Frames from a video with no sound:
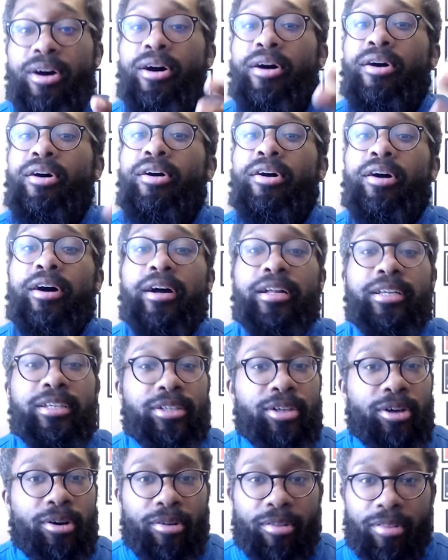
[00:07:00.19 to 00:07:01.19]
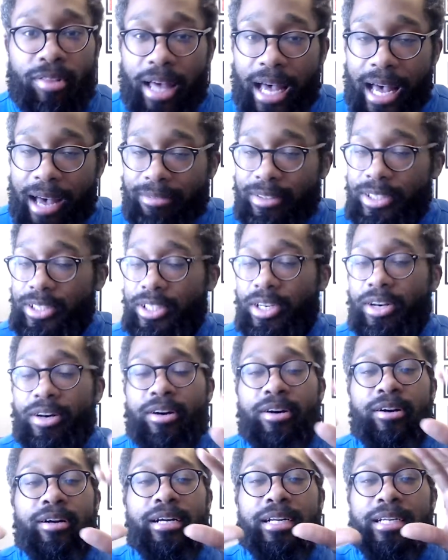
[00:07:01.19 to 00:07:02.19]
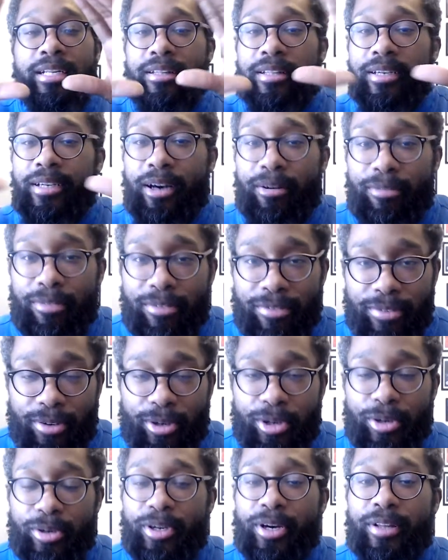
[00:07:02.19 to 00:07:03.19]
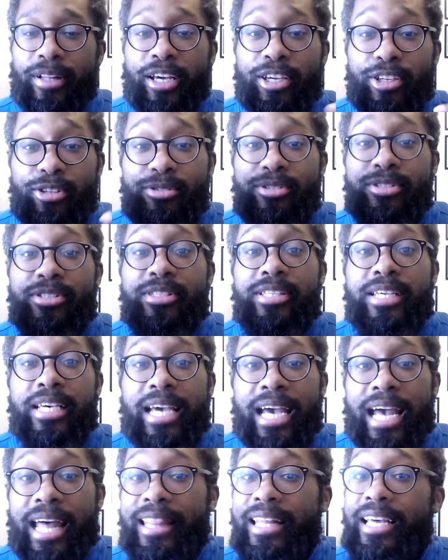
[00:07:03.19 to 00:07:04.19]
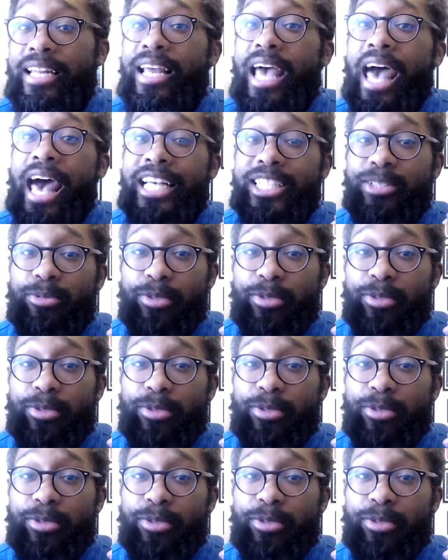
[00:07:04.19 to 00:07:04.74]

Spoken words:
on, you know, the avatar and then the cover photo and all that. You'll see it. And then as we